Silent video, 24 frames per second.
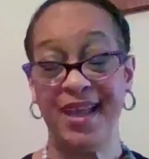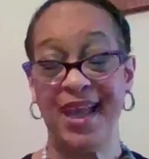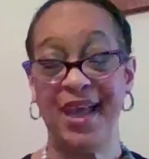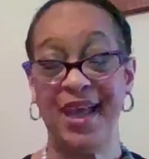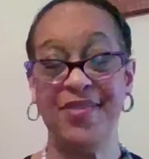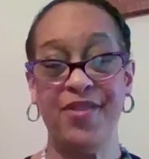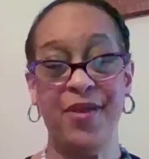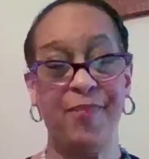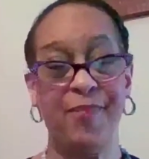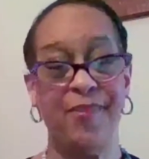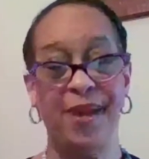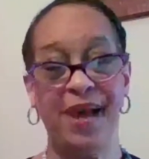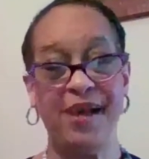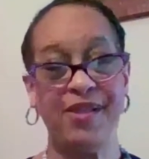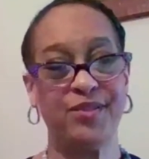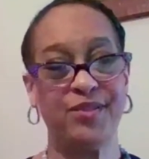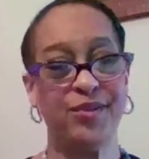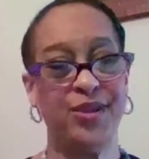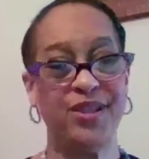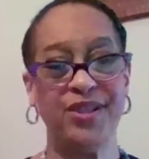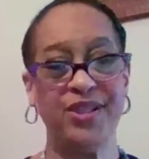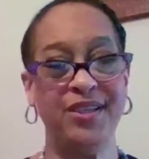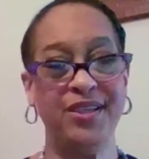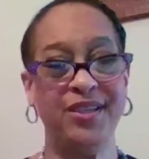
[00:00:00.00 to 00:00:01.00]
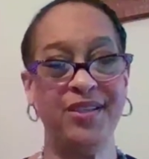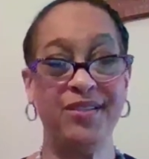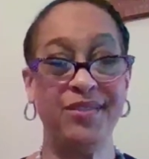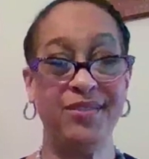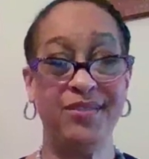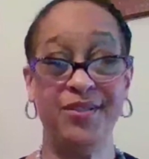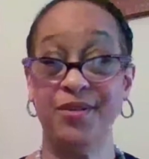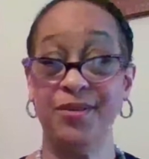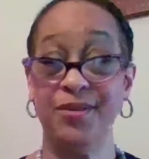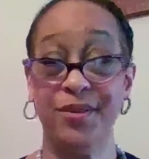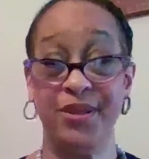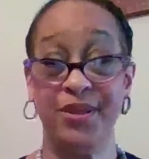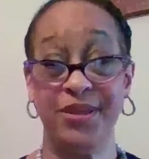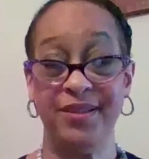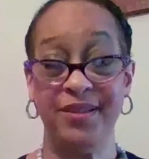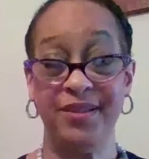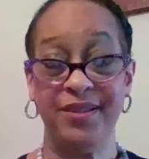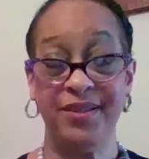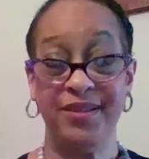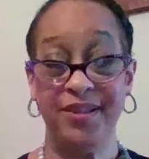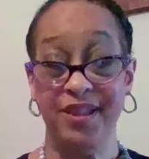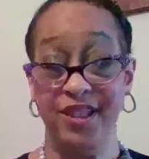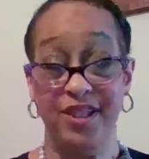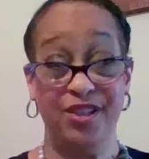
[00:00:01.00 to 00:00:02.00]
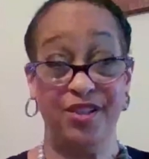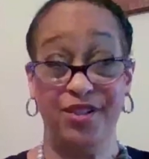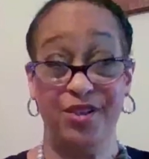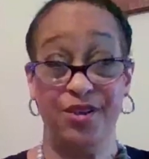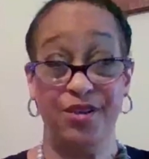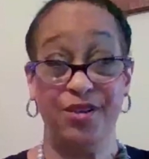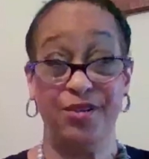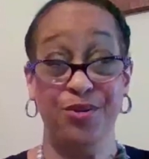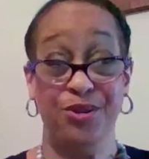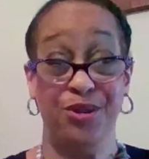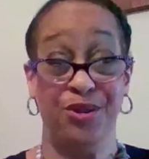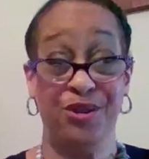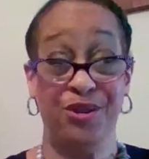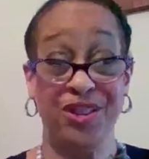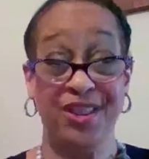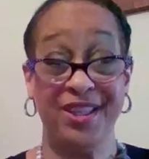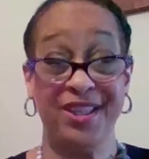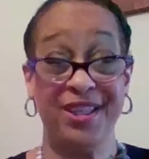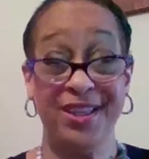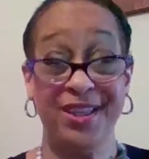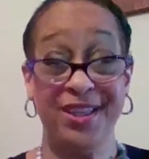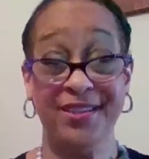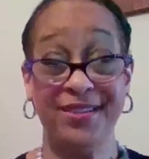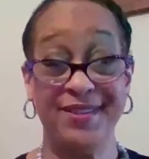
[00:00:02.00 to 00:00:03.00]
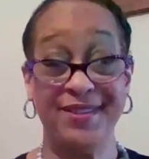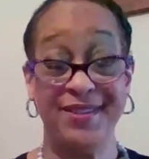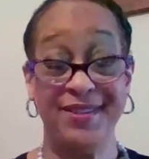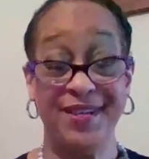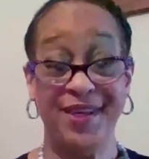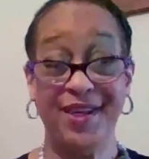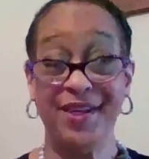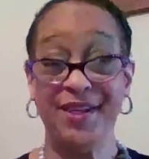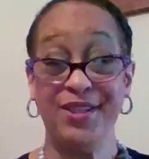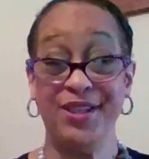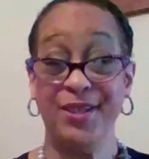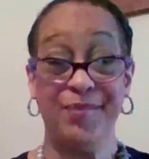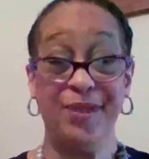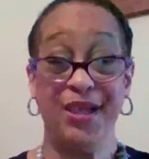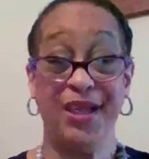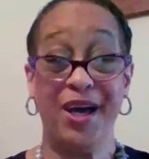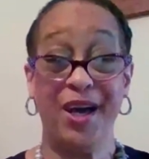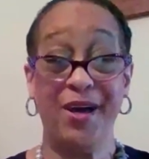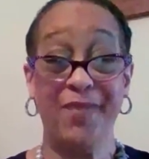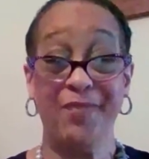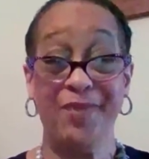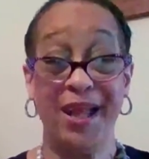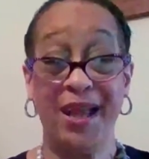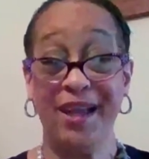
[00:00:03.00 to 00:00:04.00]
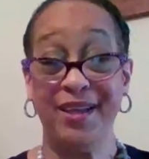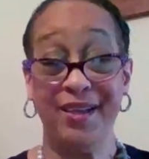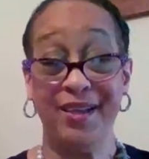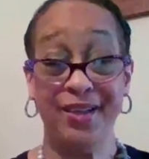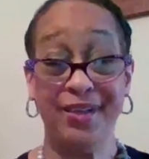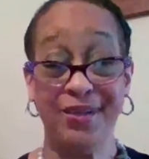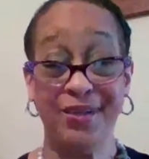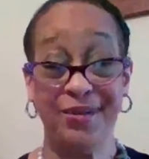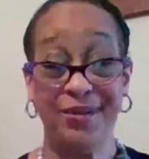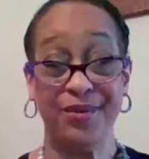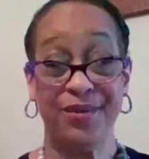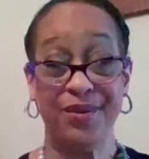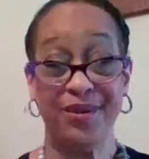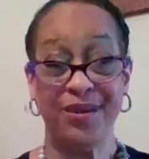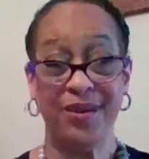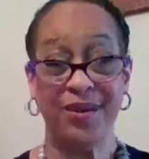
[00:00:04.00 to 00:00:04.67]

And the best way she can do it is to use your things to become like you.